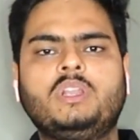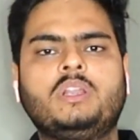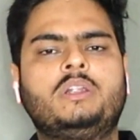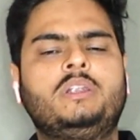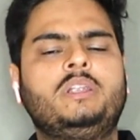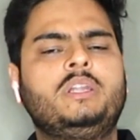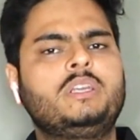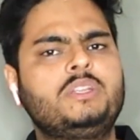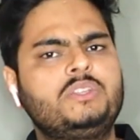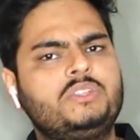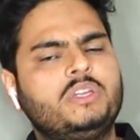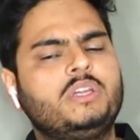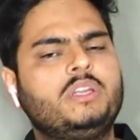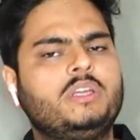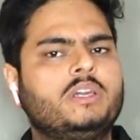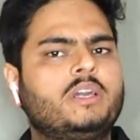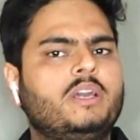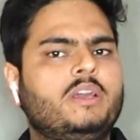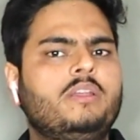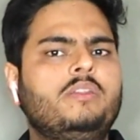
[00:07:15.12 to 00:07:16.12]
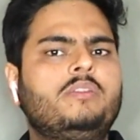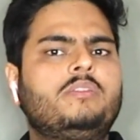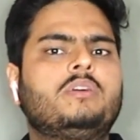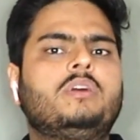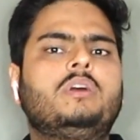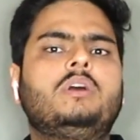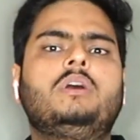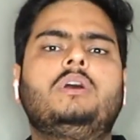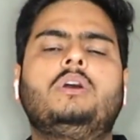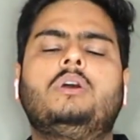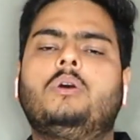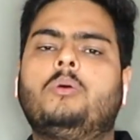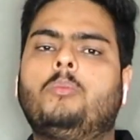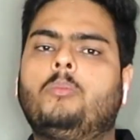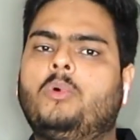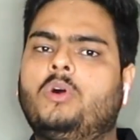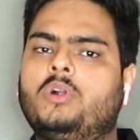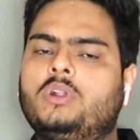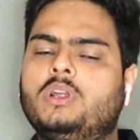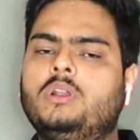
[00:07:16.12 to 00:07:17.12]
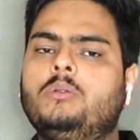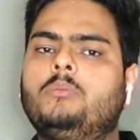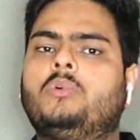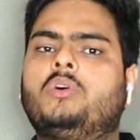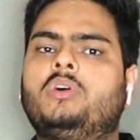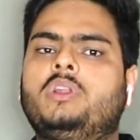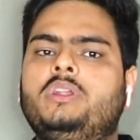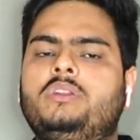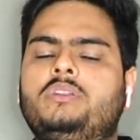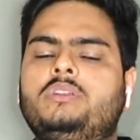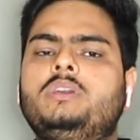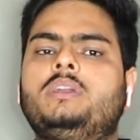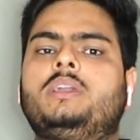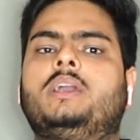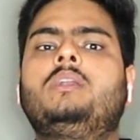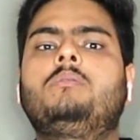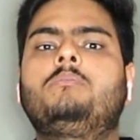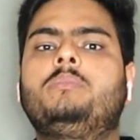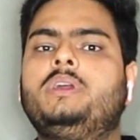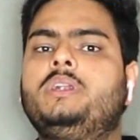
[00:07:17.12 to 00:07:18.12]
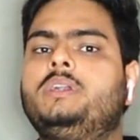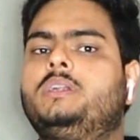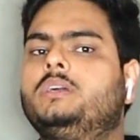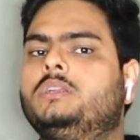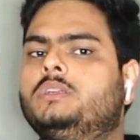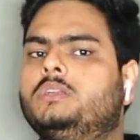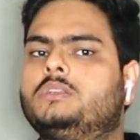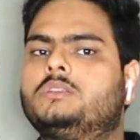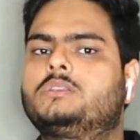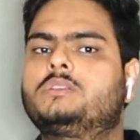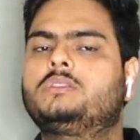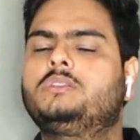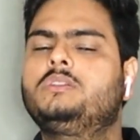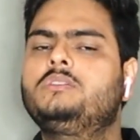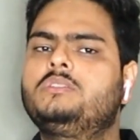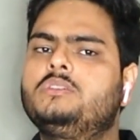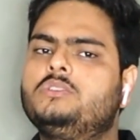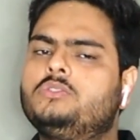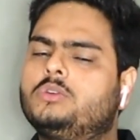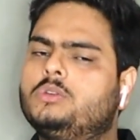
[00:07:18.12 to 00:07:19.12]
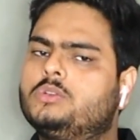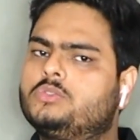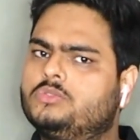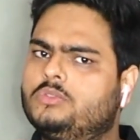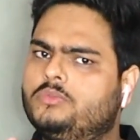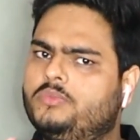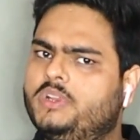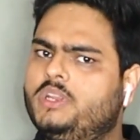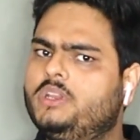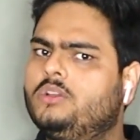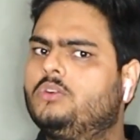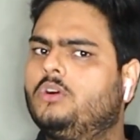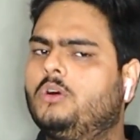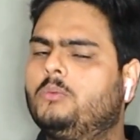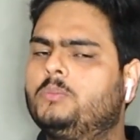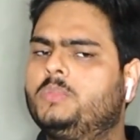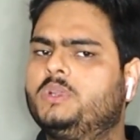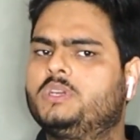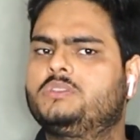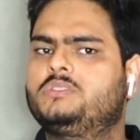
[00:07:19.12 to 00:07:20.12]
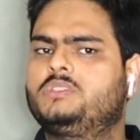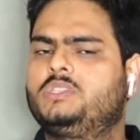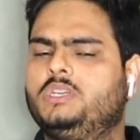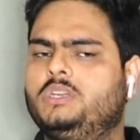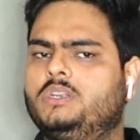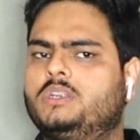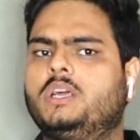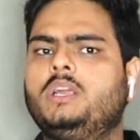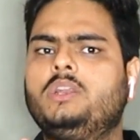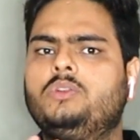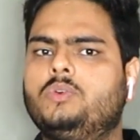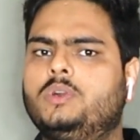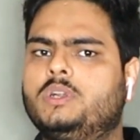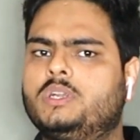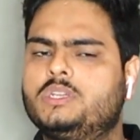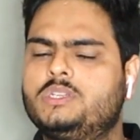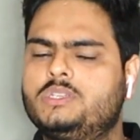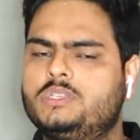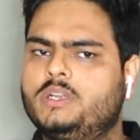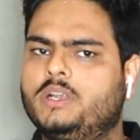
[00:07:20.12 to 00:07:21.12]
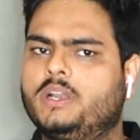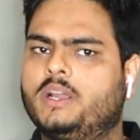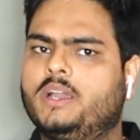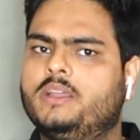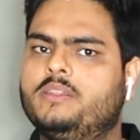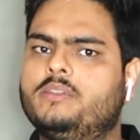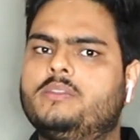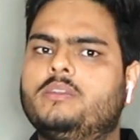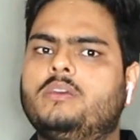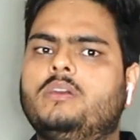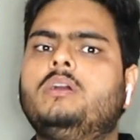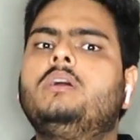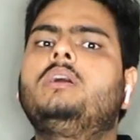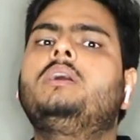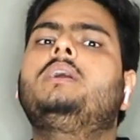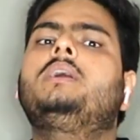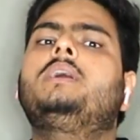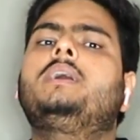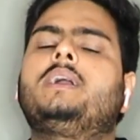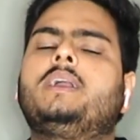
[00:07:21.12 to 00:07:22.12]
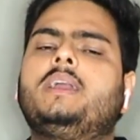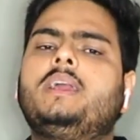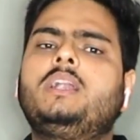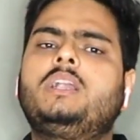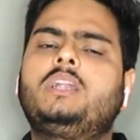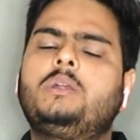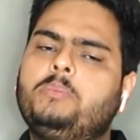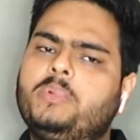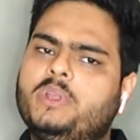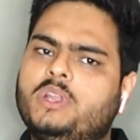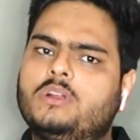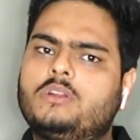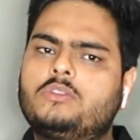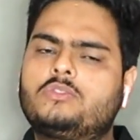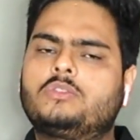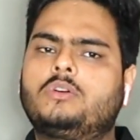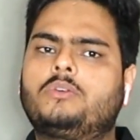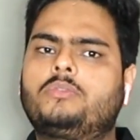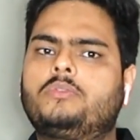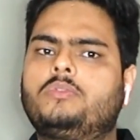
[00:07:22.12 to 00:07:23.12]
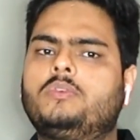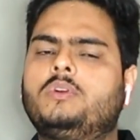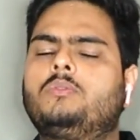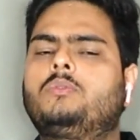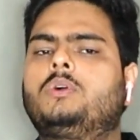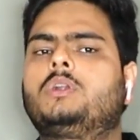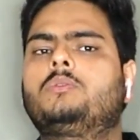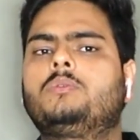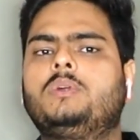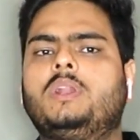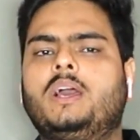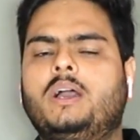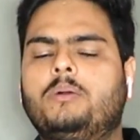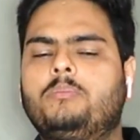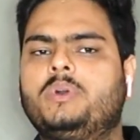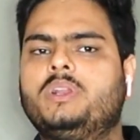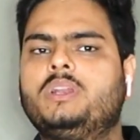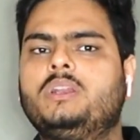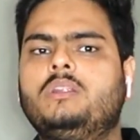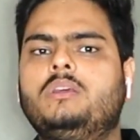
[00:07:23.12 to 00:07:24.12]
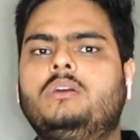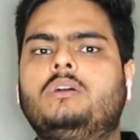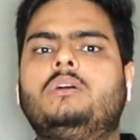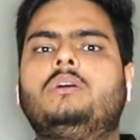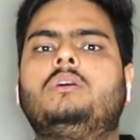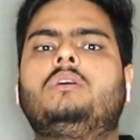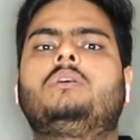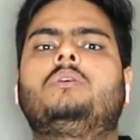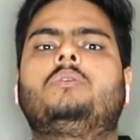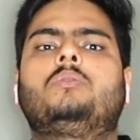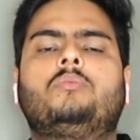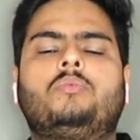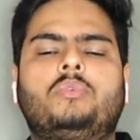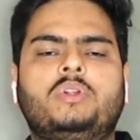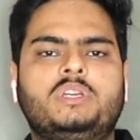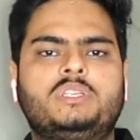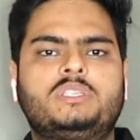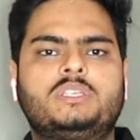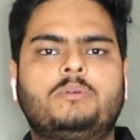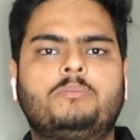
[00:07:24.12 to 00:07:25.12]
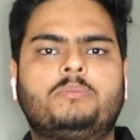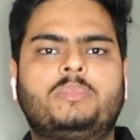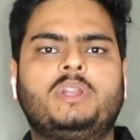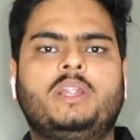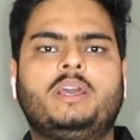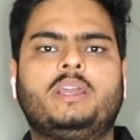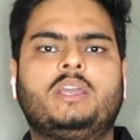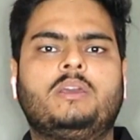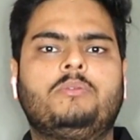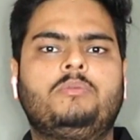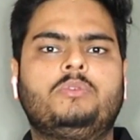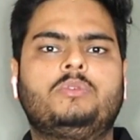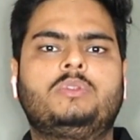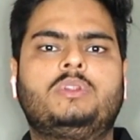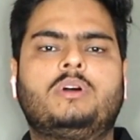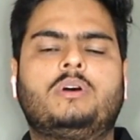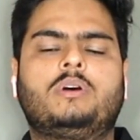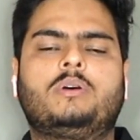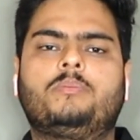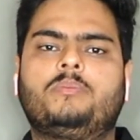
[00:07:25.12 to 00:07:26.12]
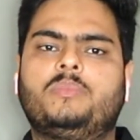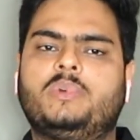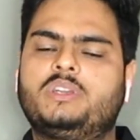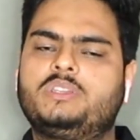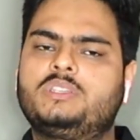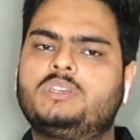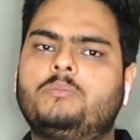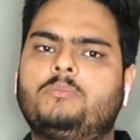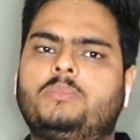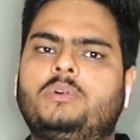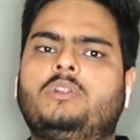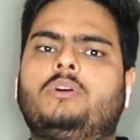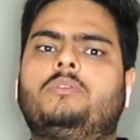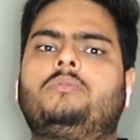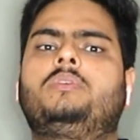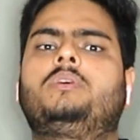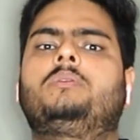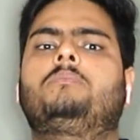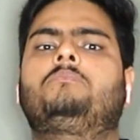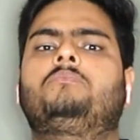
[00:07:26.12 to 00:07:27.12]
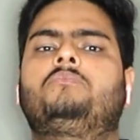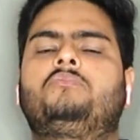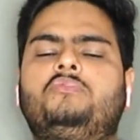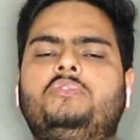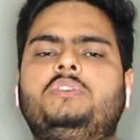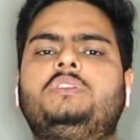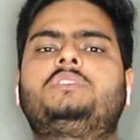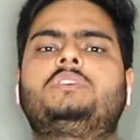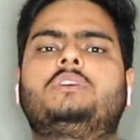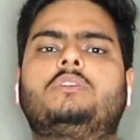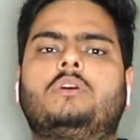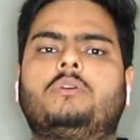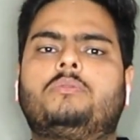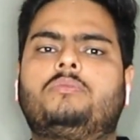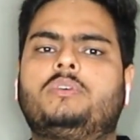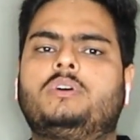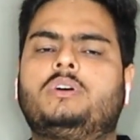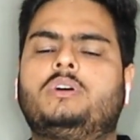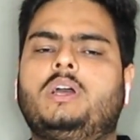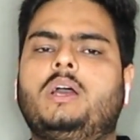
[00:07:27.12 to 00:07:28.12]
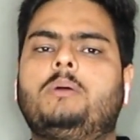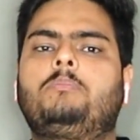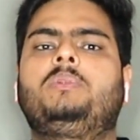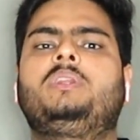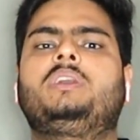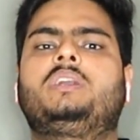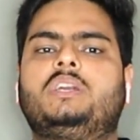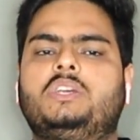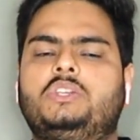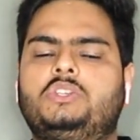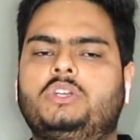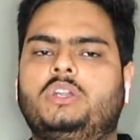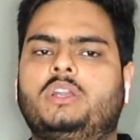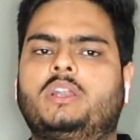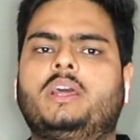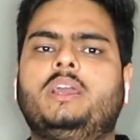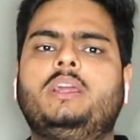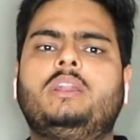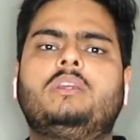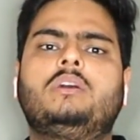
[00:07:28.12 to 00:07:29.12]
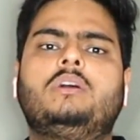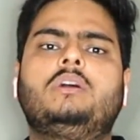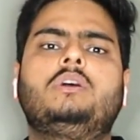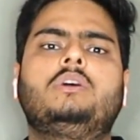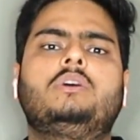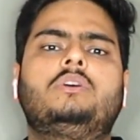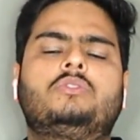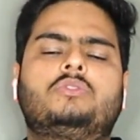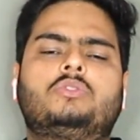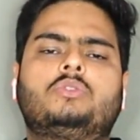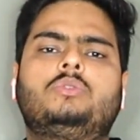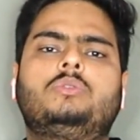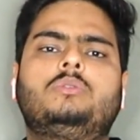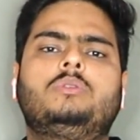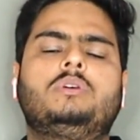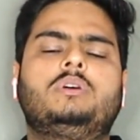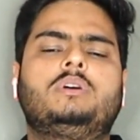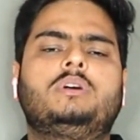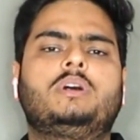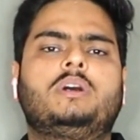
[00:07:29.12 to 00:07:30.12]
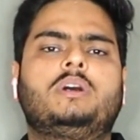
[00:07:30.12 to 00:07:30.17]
Next area is model monitoring and maintenance. This is also a very complex thing. Try to understand, guys. In typical software, what will happen? For example, I gave you the example of a feature of an application, right? So